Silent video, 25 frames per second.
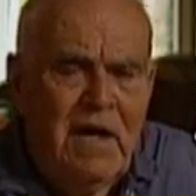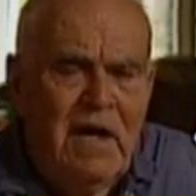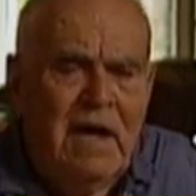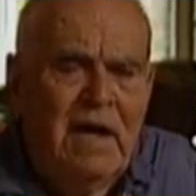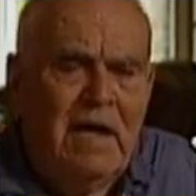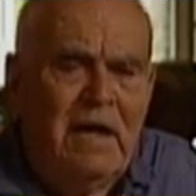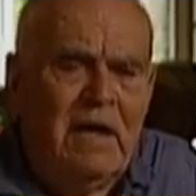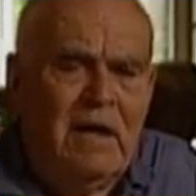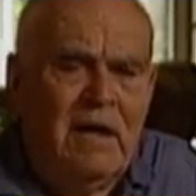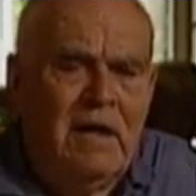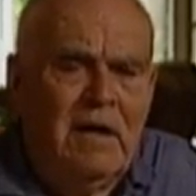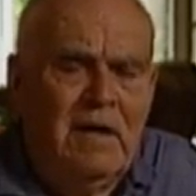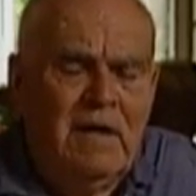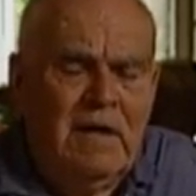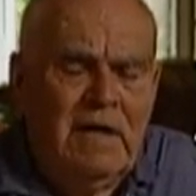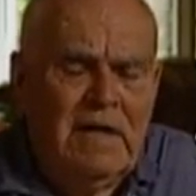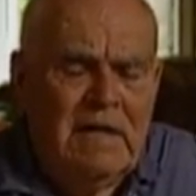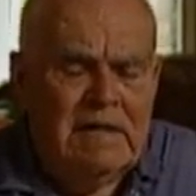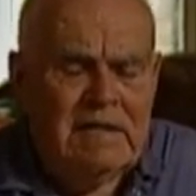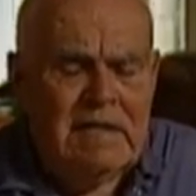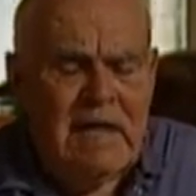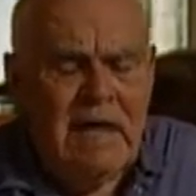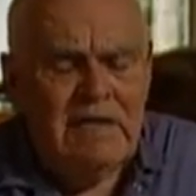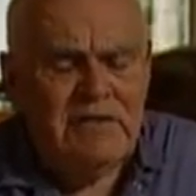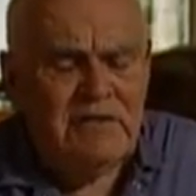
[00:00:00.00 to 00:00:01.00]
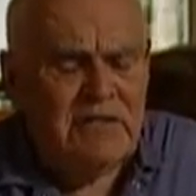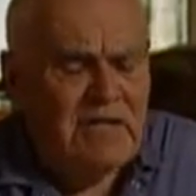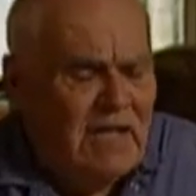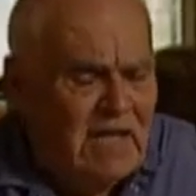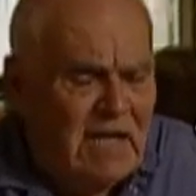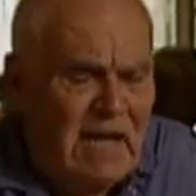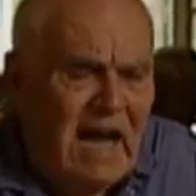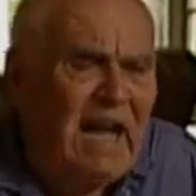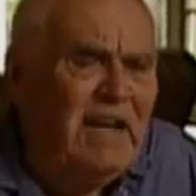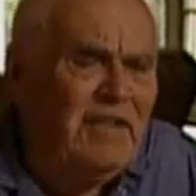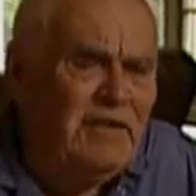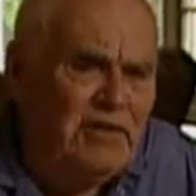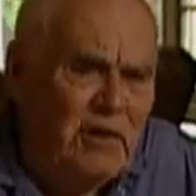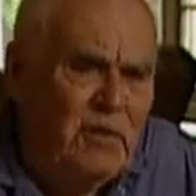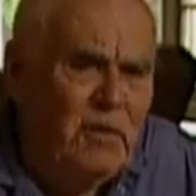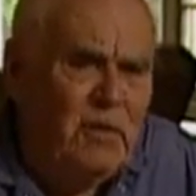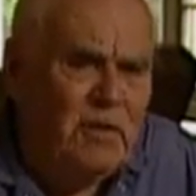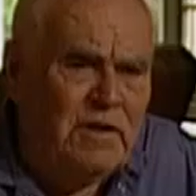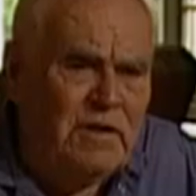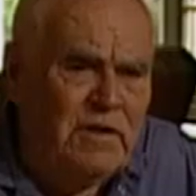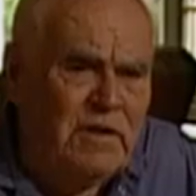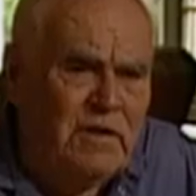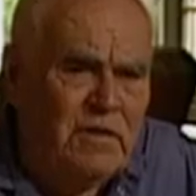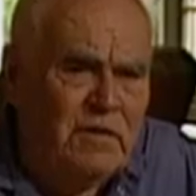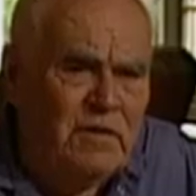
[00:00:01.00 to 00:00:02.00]
And uh, as I said, I
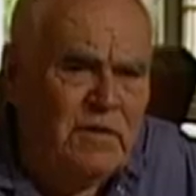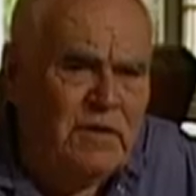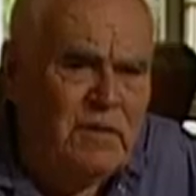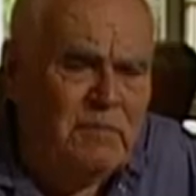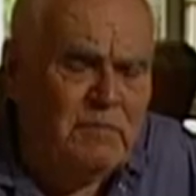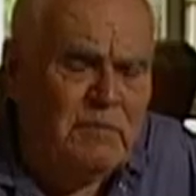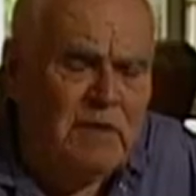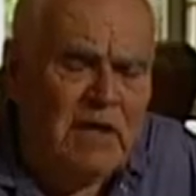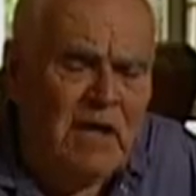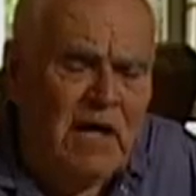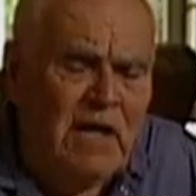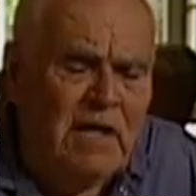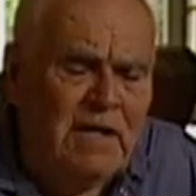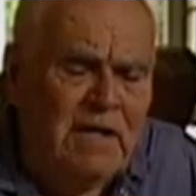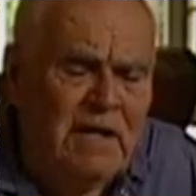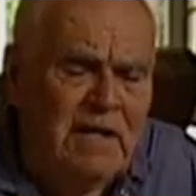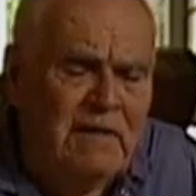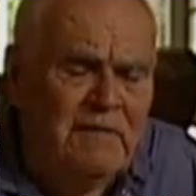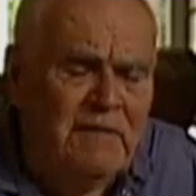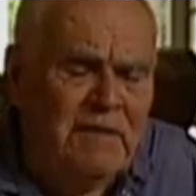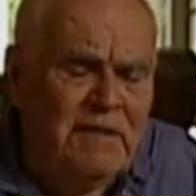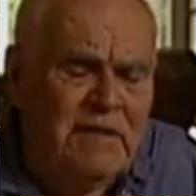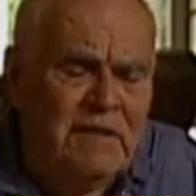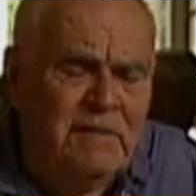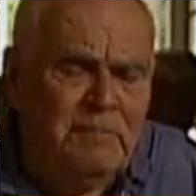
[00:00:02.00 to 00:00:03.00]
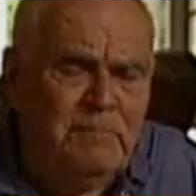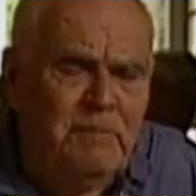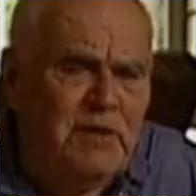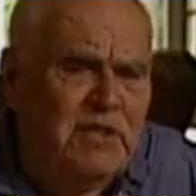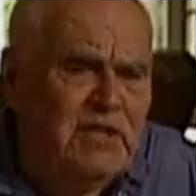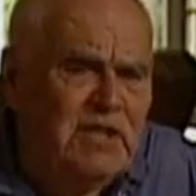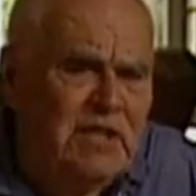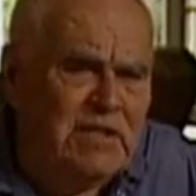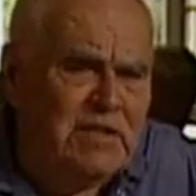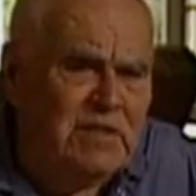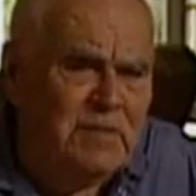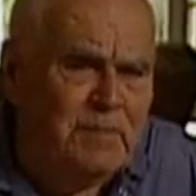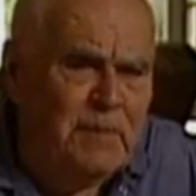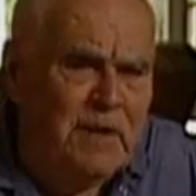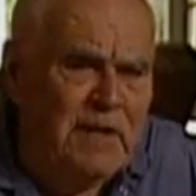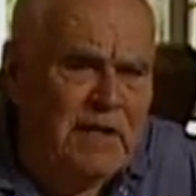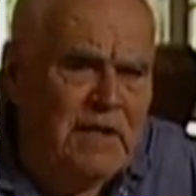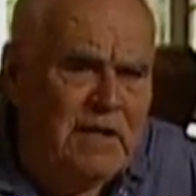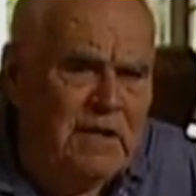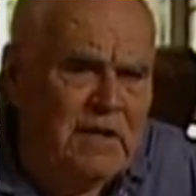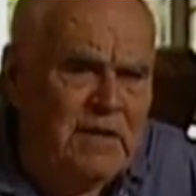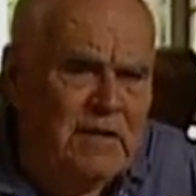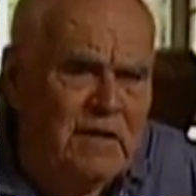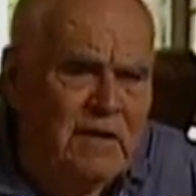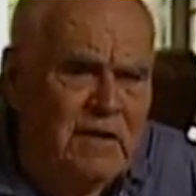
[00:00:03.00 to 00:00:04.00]
joined the union, but I never did
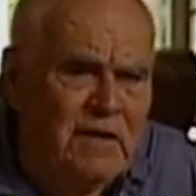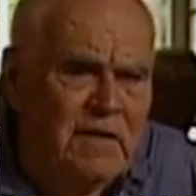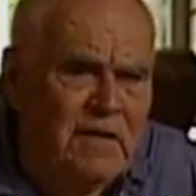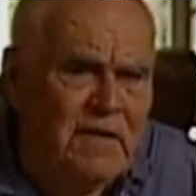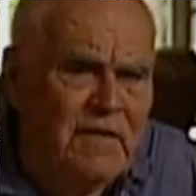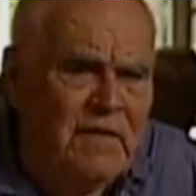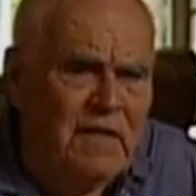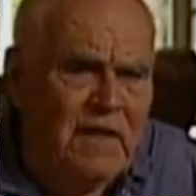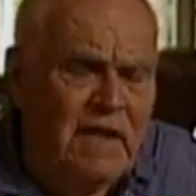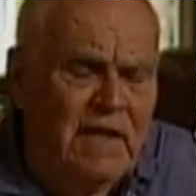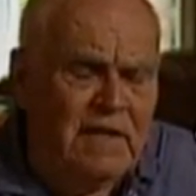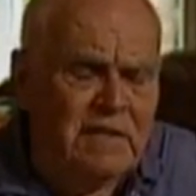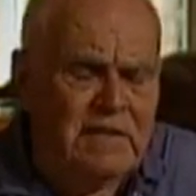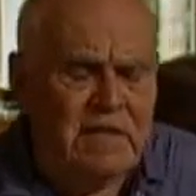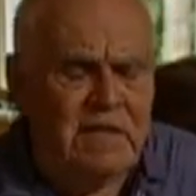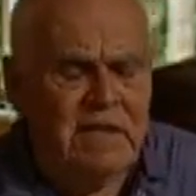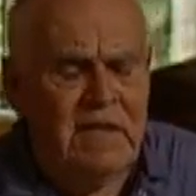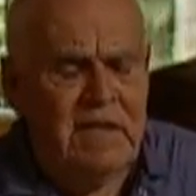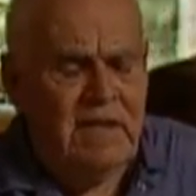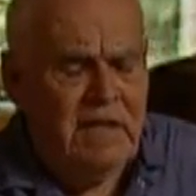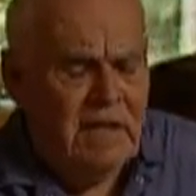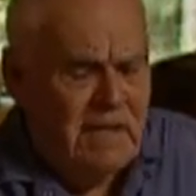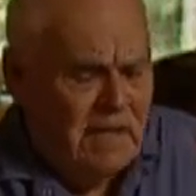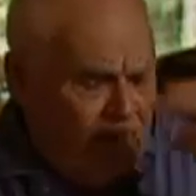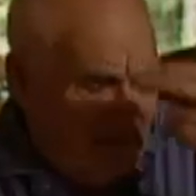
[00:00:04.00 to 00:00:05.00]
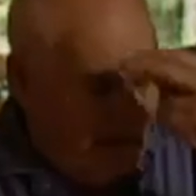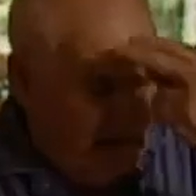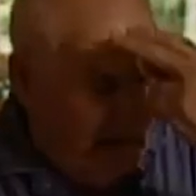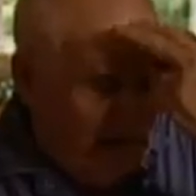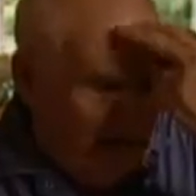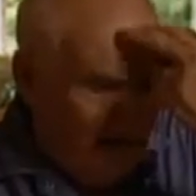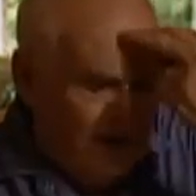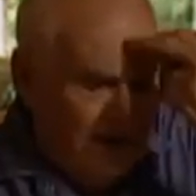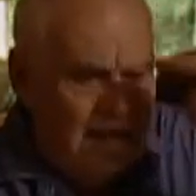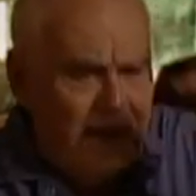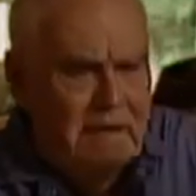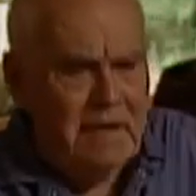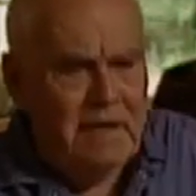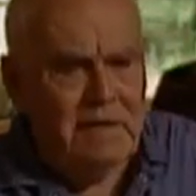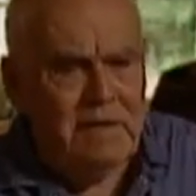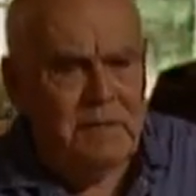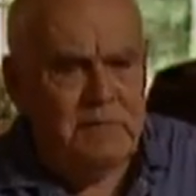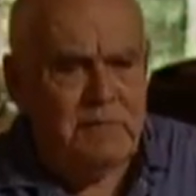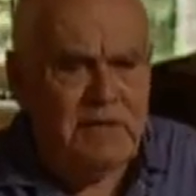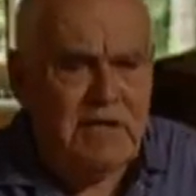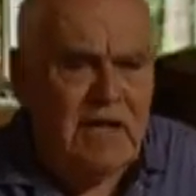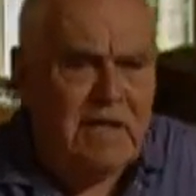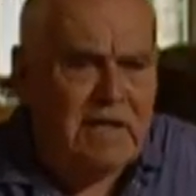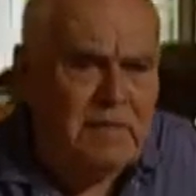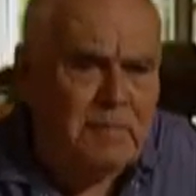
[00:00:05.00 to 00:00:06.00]
participate in none of the things. And they, they, they didn't
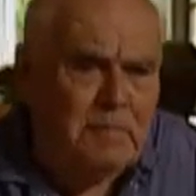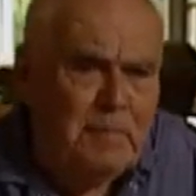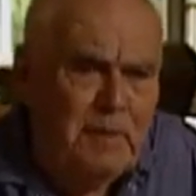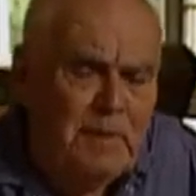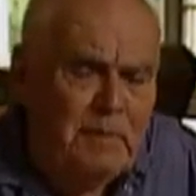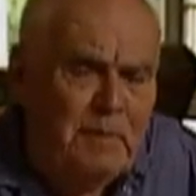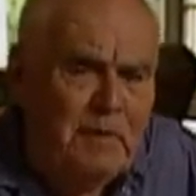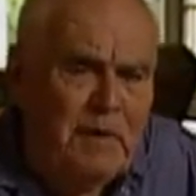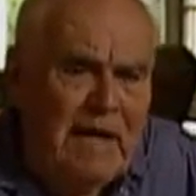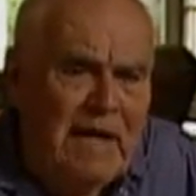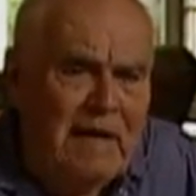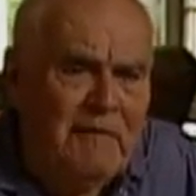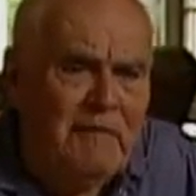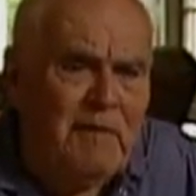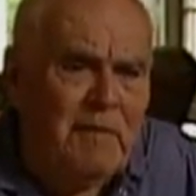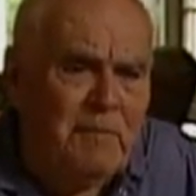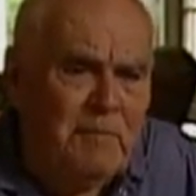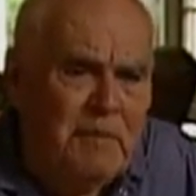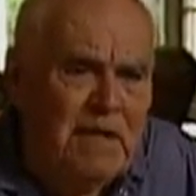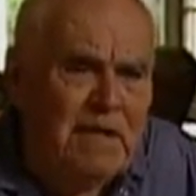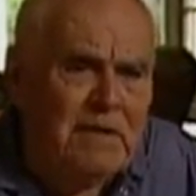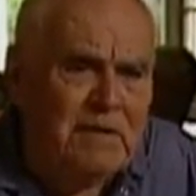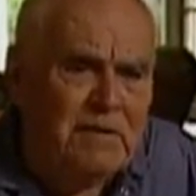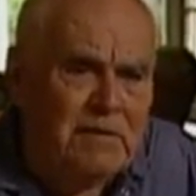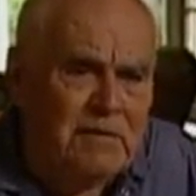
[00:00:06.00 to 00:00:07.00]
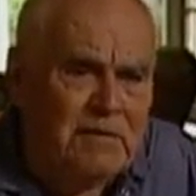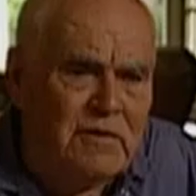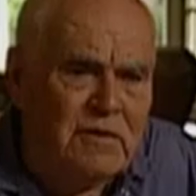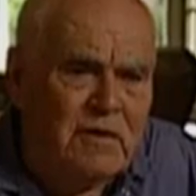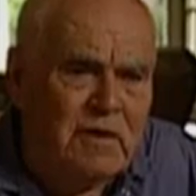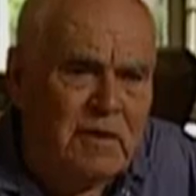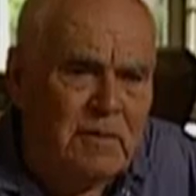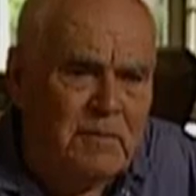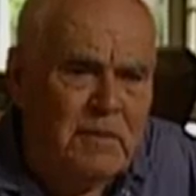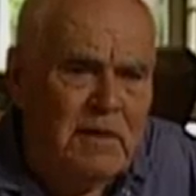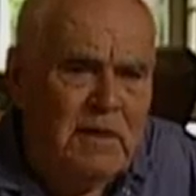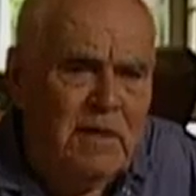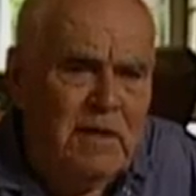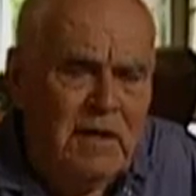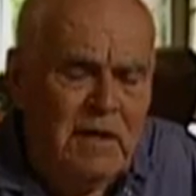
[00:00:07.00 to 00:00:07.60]
object to people having meetings to them.